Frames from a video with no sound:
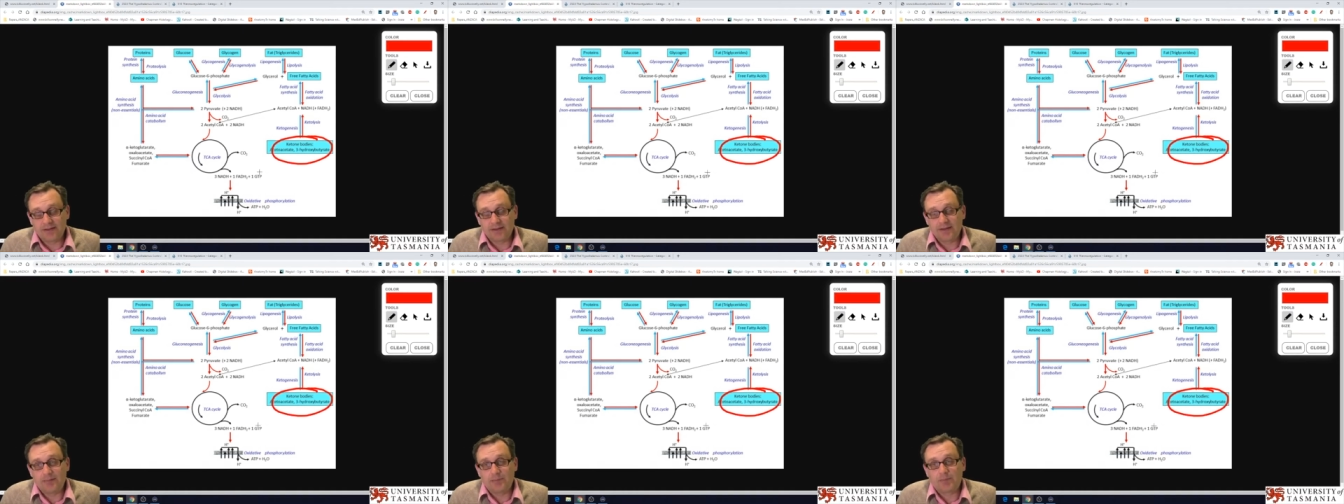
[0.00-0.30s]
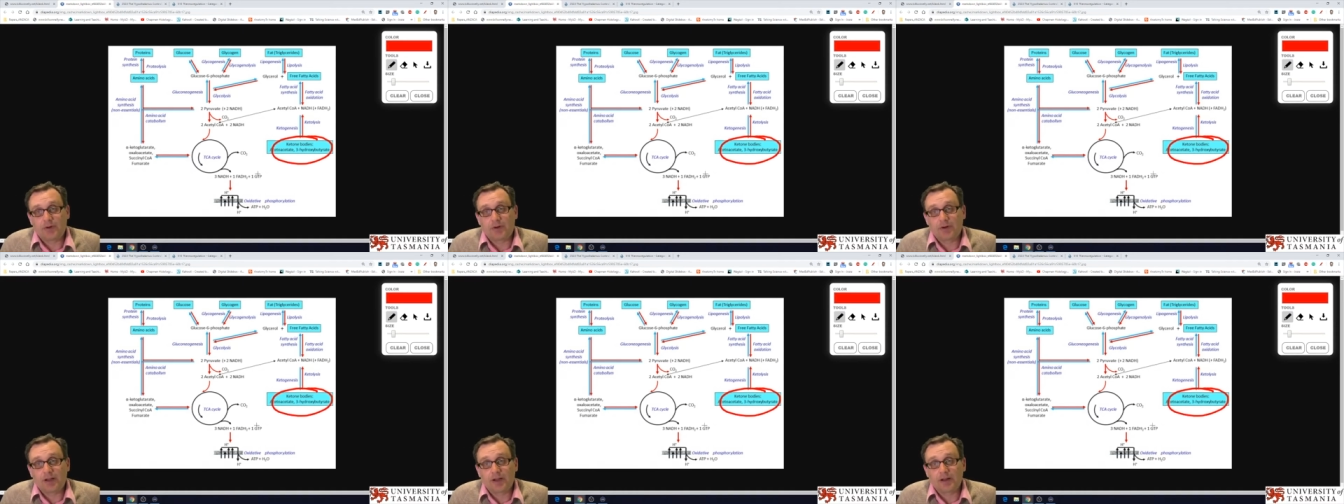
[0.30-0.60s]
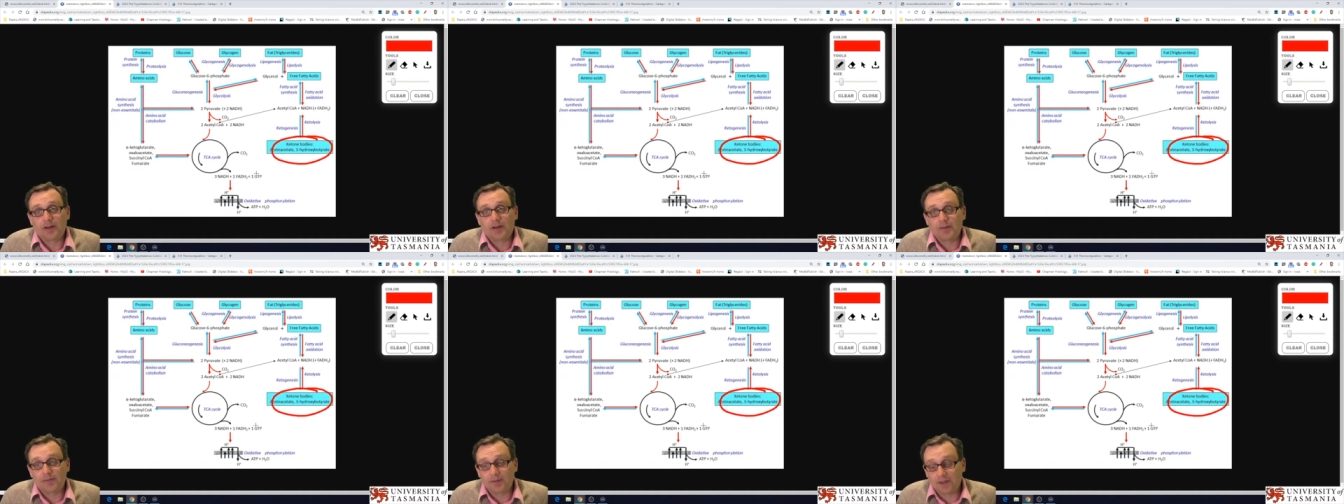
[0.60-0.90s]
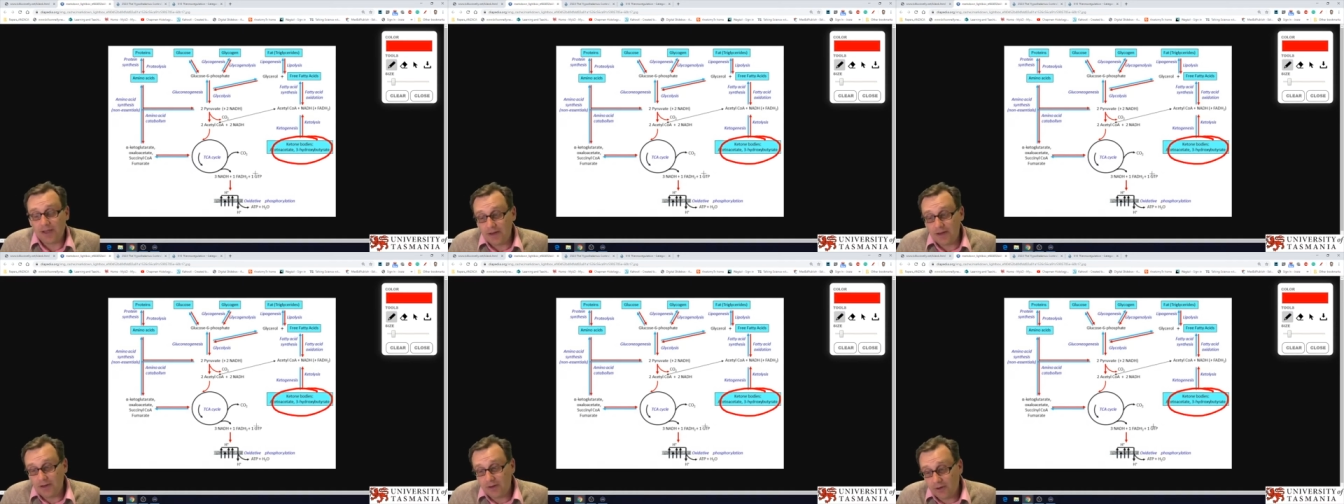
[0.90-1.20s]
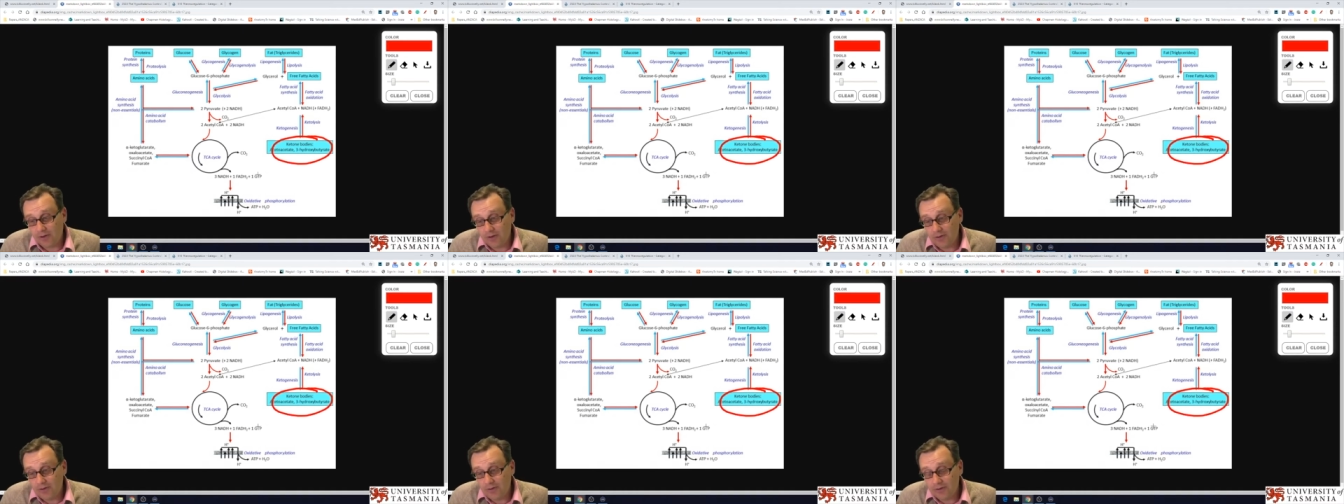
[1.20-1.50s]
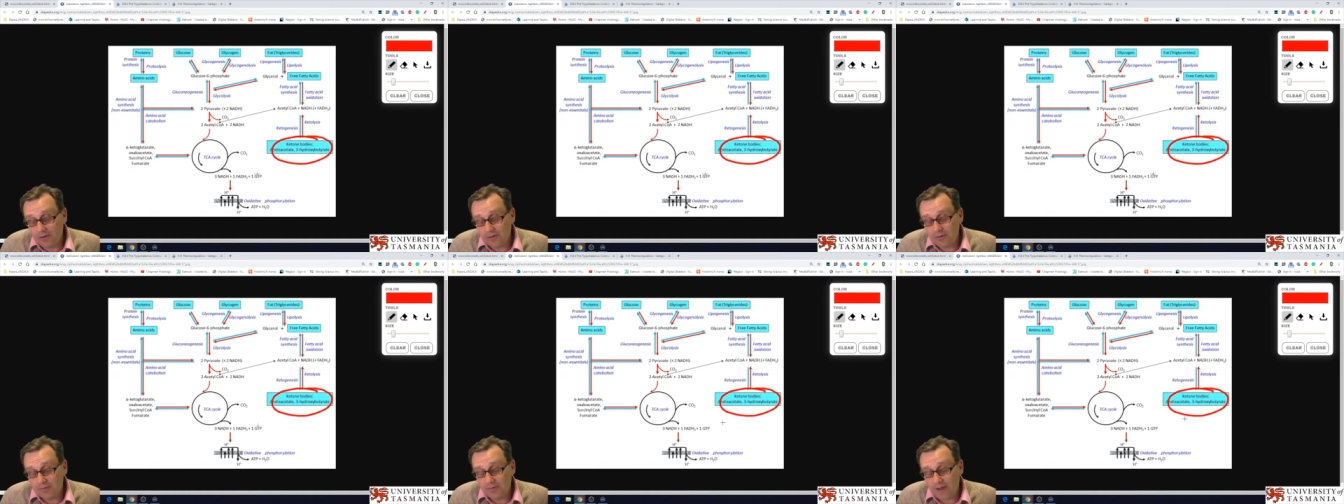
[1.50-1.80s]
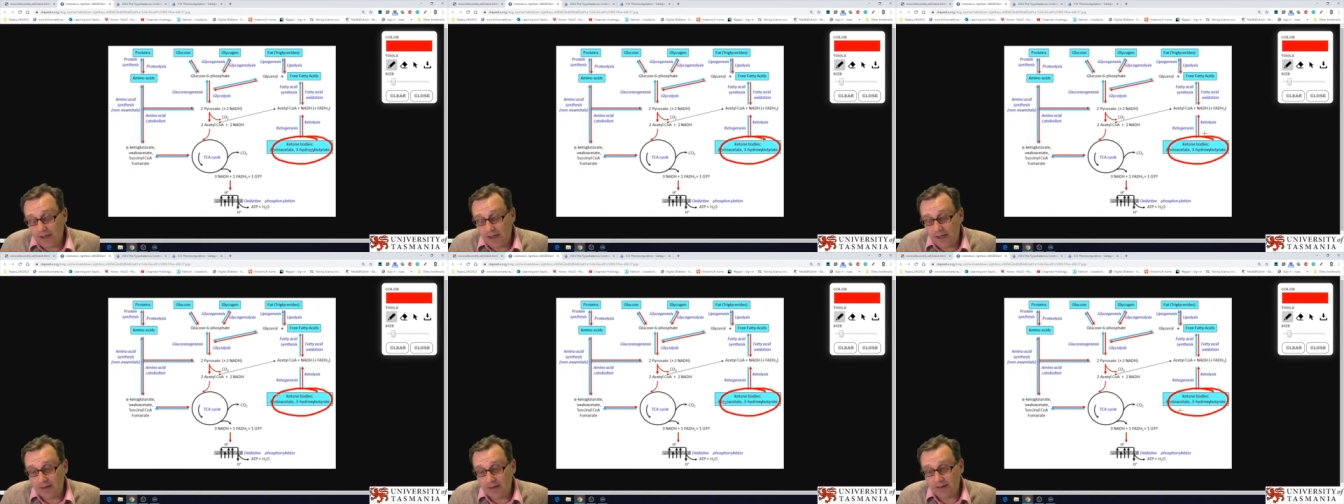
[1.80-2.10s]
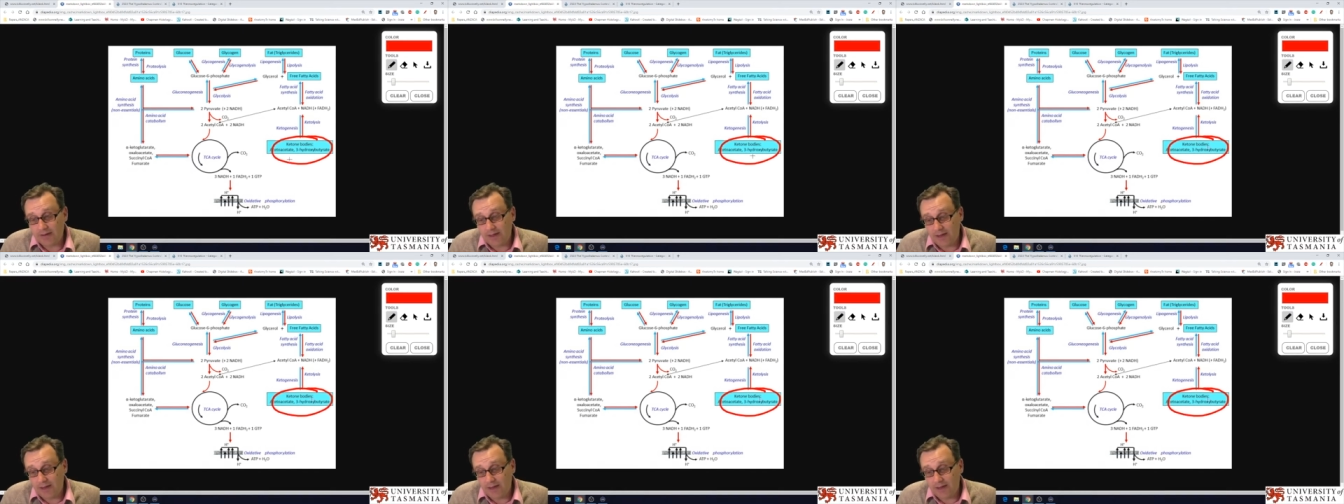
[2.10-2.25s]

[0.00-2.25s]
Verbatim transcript: is the product of ketones,